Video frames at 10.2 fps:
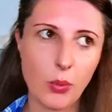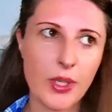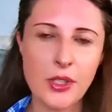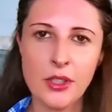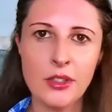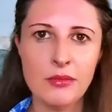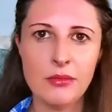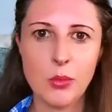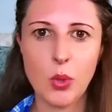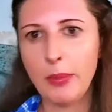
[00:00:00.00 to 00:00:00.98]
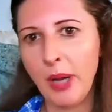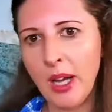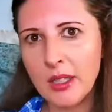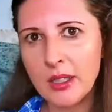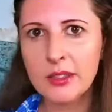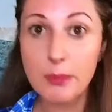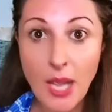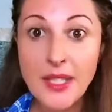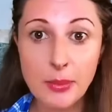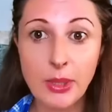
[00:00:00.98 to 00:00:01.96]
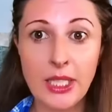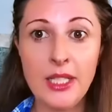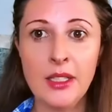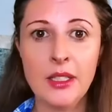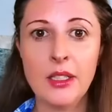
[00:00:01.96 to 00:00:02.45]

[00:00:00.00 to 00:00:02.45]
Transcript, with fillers: Wizard or Bach? Possibly.